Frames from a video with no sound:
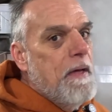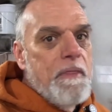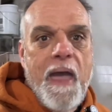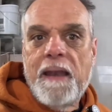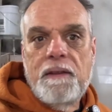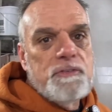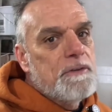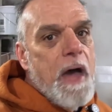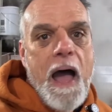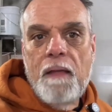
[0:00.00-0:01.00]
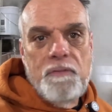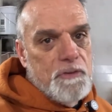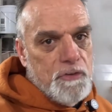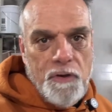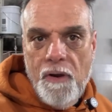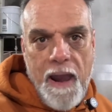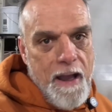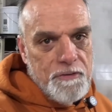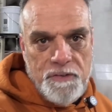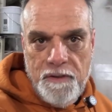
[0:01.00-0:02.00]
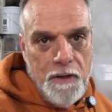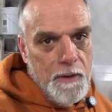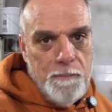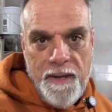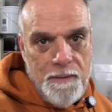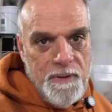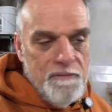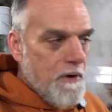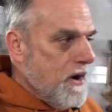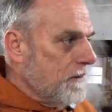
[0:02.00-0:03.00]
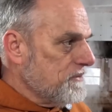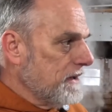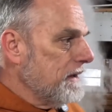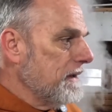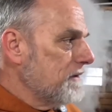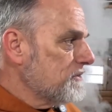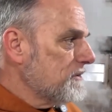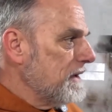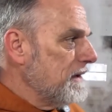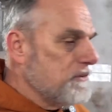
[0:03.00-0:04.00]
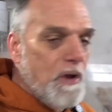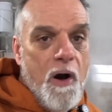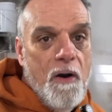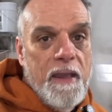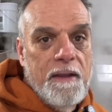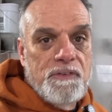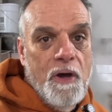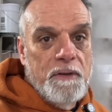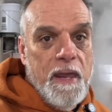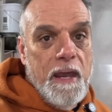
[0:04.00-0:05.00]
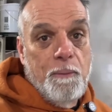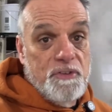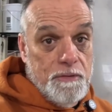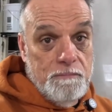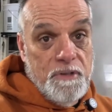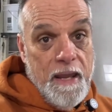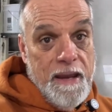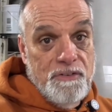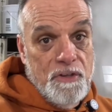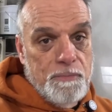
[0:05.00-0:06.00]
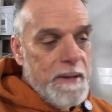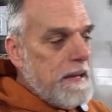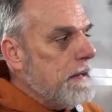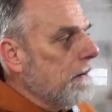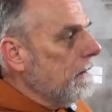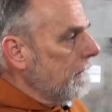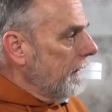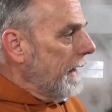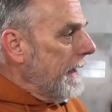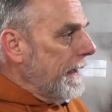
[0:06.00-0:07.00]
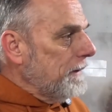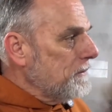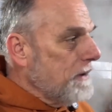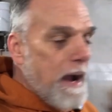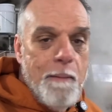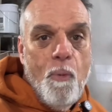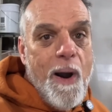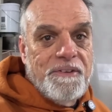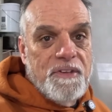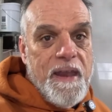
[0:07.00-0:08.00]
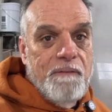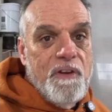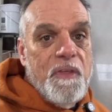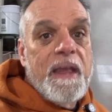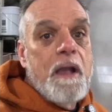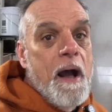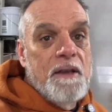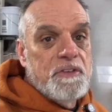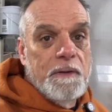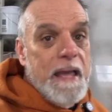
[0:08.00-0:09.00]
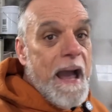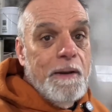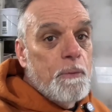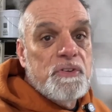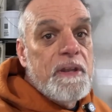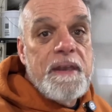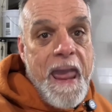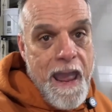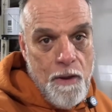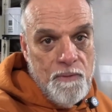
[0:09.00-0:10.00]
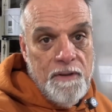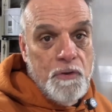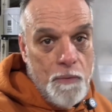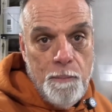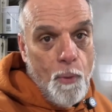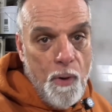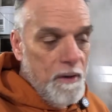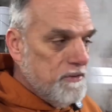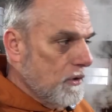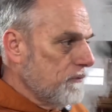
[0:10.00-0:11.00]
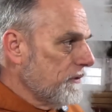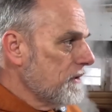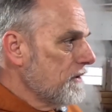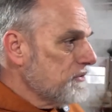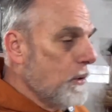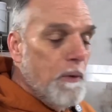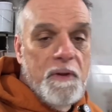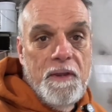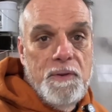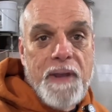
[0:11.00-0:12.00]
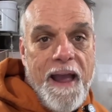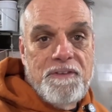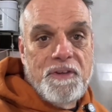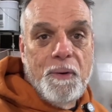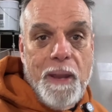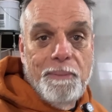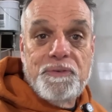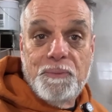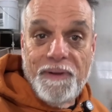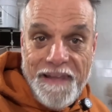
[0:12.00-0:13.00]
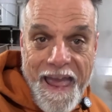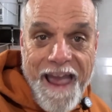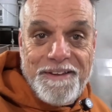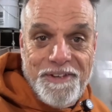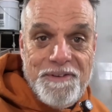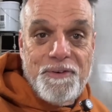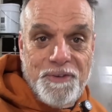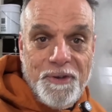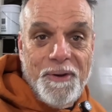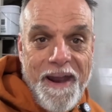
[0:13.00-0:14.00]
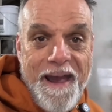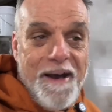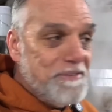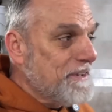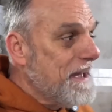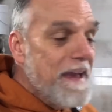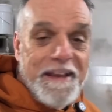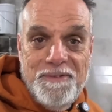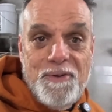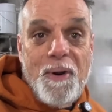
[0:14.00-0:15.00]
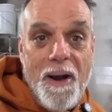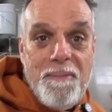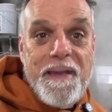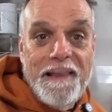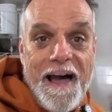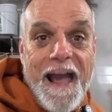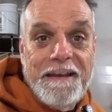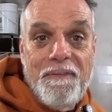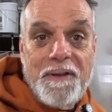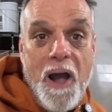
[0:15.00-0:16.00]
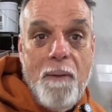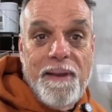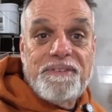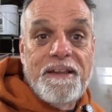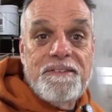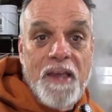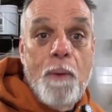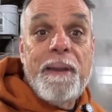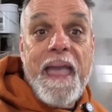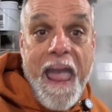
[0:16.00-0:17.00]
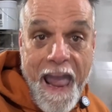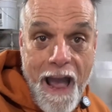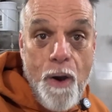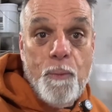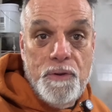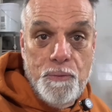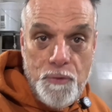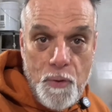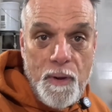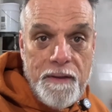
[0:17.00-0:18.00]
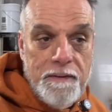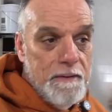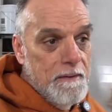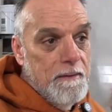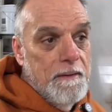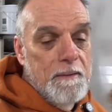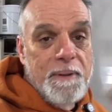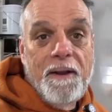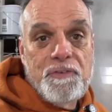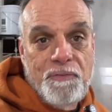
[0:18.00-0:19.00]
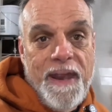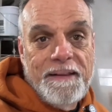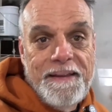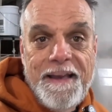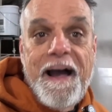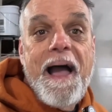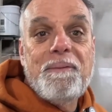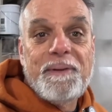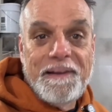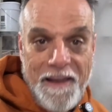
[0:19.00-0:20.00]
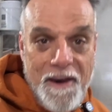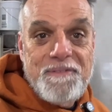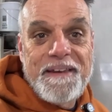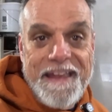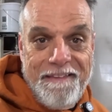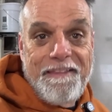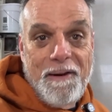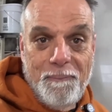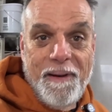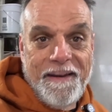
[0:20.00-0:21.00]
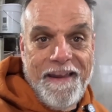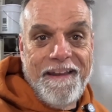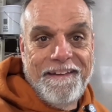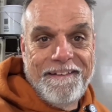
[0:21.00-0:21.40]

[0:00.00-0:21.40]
That is not the sugar house here at B&B Farms. It is all hands on deck, which today is just me, and I'm watching everything constantly. I don't sit down until the boil is over. So you guys that are able to relax in your sugar house, can you drop me a line in the comments and tell me how you do it? Because frankly, I would love to get there one day.